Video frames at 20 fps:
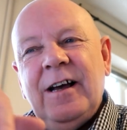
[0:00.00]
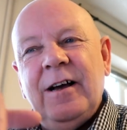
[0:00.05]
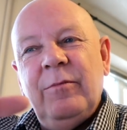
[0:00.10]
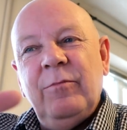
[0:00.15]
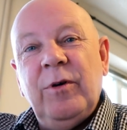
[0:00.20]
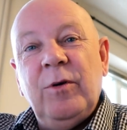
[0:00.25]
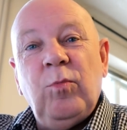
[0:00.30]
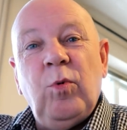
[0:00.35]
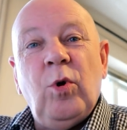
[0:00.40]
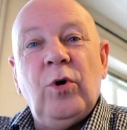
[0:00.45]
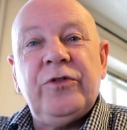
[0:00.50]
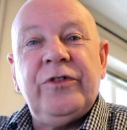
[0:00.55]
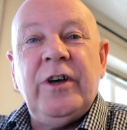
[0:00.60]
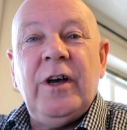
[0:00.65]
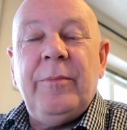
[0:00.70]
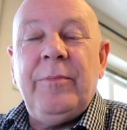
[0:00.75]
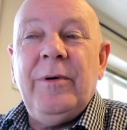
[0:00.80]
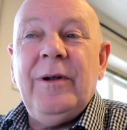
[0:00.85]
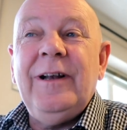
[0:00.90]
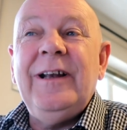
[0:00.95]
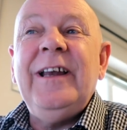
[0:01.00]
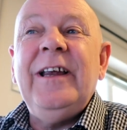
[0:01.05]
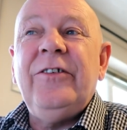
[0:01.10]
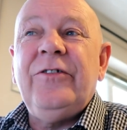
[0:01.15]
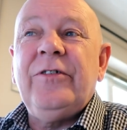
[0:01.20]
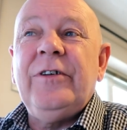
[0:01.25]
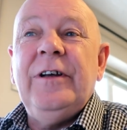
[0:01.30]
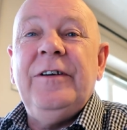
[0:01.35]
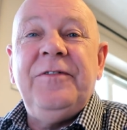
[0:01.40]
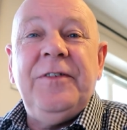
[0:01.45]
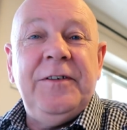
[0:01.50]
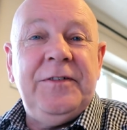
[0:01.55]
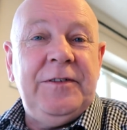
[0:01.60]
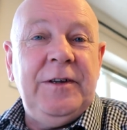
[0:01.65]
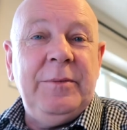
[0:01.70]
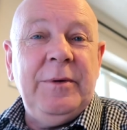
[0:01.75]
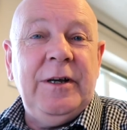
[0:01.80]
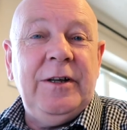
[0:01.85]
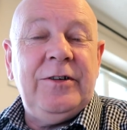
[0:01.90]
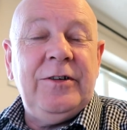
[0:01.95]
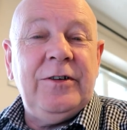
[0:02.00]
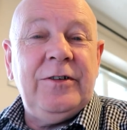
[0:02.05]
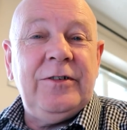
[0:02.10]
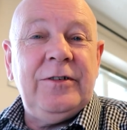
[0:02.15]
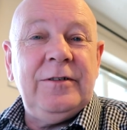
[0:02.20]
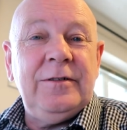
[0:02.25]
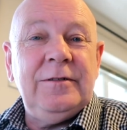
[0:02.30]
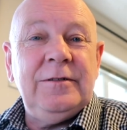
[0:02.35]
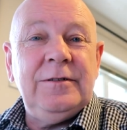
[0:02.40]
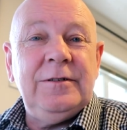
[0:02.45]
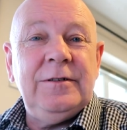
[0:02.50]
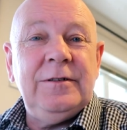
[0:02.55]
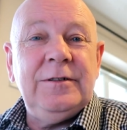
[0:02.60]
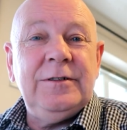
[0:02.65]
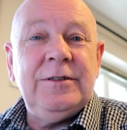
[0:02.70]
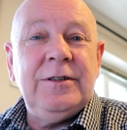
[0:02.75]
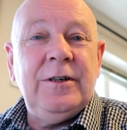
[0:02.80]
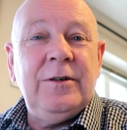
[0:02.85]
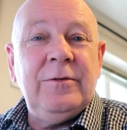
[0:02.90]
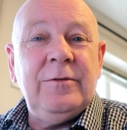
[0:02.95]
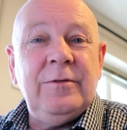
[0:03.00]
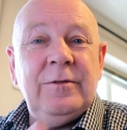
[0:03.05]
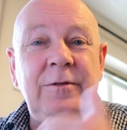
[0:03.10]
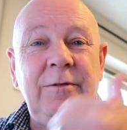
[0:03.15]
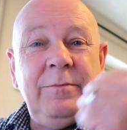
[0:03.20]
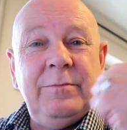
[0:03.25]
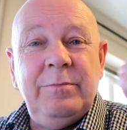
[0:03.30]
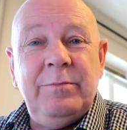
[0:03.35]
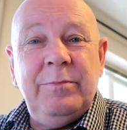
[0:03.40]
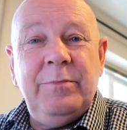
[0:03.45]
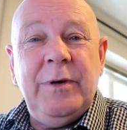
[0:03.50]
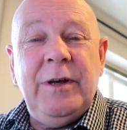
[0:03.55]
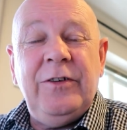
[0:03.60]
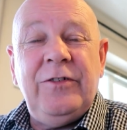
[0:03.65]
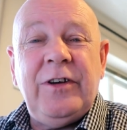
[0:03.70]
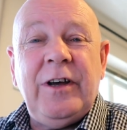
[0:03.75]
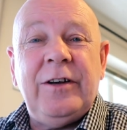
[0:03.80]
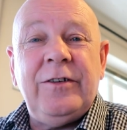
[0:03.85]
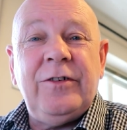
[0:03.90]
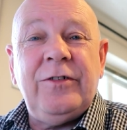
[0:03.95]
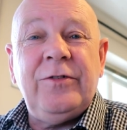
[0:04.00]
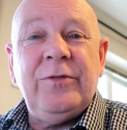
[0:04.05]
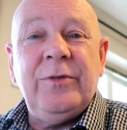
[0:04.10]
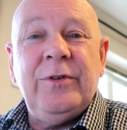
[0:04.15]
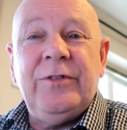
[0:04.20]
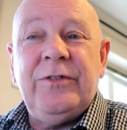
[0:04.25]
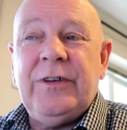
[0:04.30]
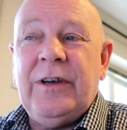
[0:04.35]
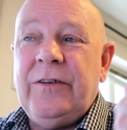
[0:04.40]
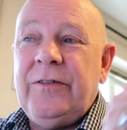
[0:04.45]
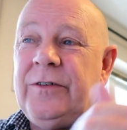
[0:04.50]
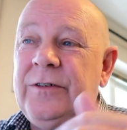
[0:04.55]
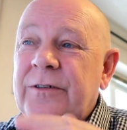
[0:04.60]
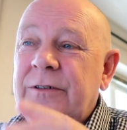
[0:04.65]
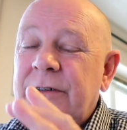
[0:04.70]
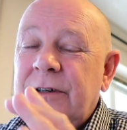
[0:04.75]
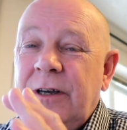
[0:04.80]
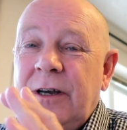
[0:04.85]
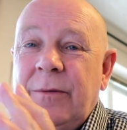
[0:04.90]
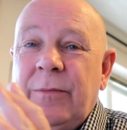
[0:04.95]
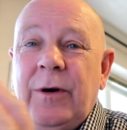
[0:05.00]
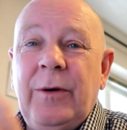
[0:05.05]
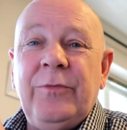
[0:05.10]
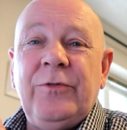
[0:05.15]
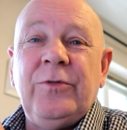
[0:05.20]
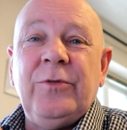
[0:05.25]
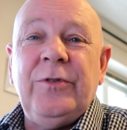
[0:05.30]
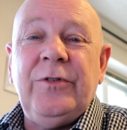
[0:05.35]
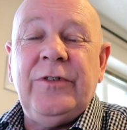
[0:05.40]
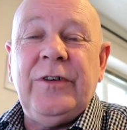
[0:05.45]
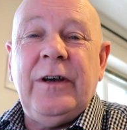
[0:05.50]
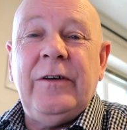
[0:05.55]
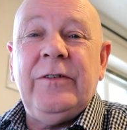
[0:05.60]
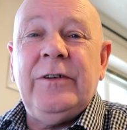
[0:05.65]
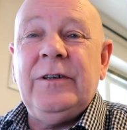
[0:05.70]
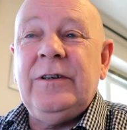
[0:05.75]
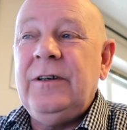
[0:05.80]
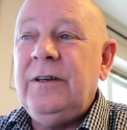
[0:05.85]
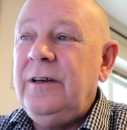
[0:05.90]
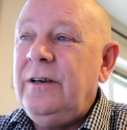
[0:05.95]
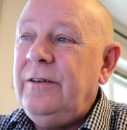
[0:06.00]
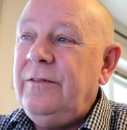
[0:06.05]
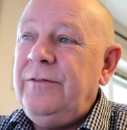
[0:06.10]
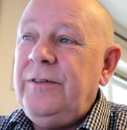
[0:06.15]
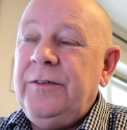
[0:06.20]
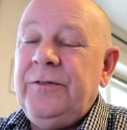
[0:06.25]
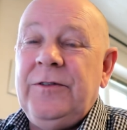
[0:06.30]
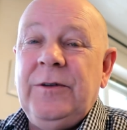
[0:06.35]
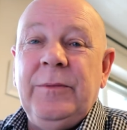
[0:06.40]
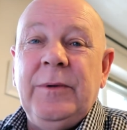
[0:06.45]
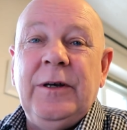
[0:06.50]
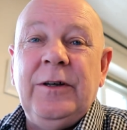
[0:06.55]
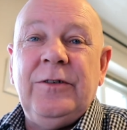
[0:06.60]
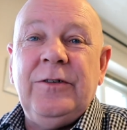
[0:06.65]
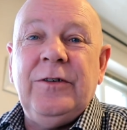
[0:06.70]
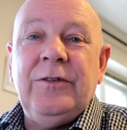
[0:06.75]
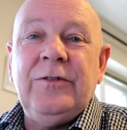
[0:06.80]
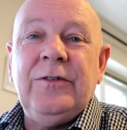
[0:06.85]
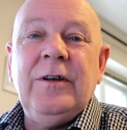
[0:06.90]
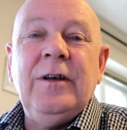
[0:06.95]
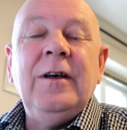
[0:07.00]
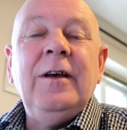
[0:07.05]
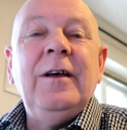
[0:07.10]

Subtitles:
We walked up literally 50 meters. So, beach end of Soi 7, come up Soi 7, 50 meters.